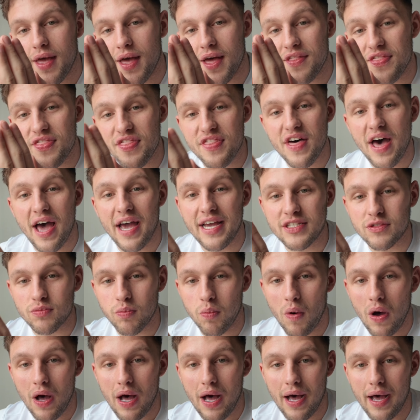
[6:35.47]
And that is
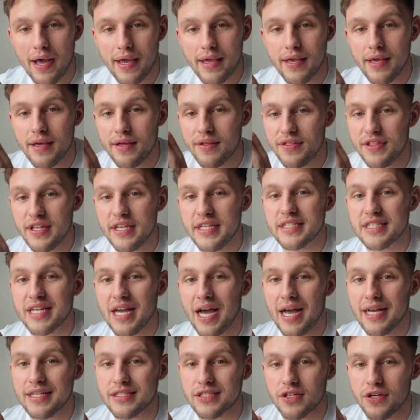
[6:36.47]
why these
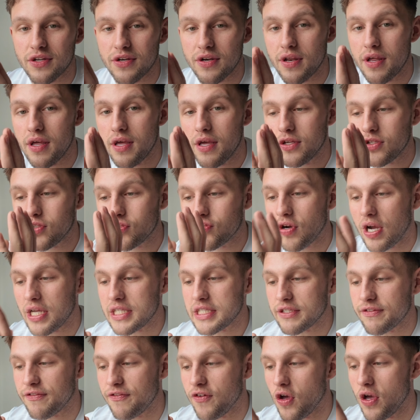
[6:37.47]
guys can
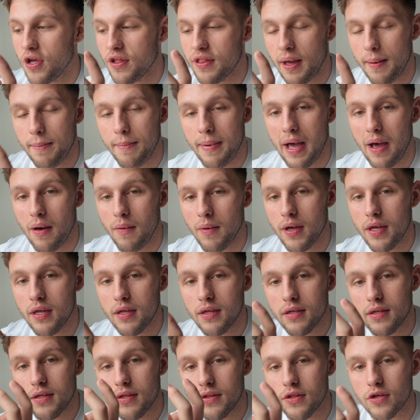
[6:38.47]
transfer that
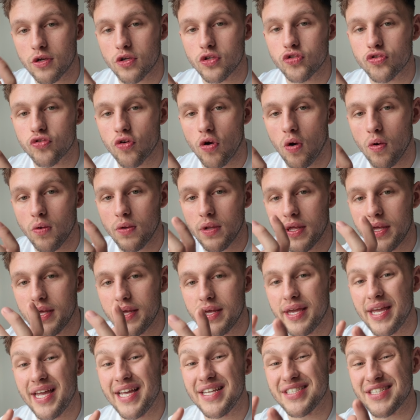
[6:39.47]
power, the control,
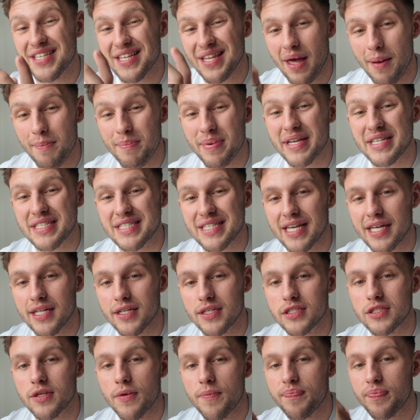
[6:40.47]
into their big
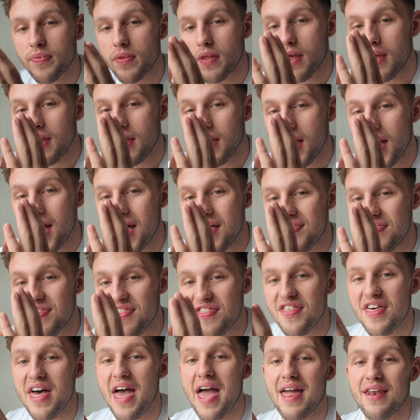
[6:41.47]
skills.
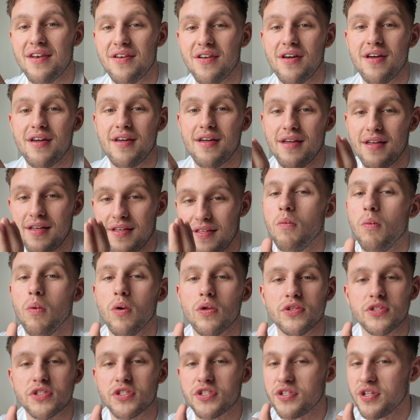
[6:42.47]
And then
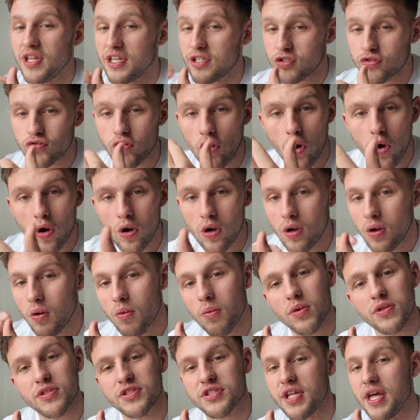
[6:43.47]
once they're strong,
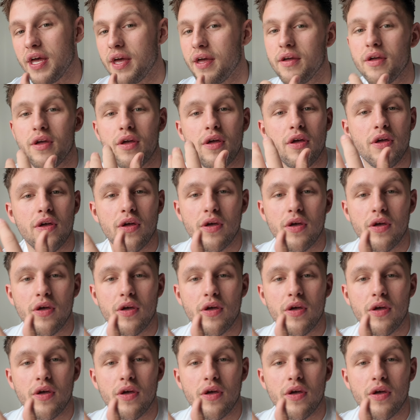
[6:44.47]
once they're